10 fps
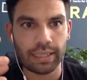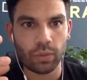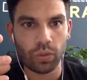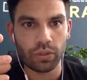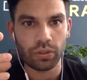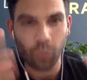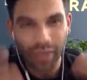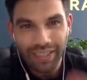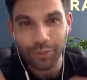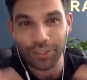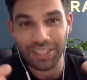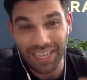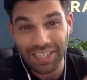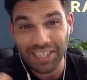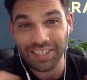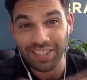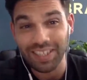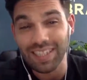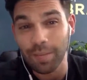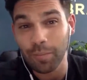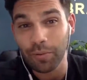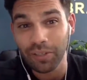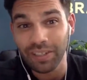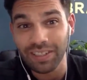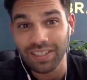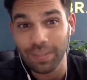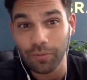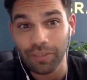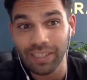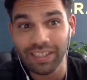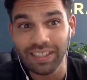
the weight loss is actually just temporarily.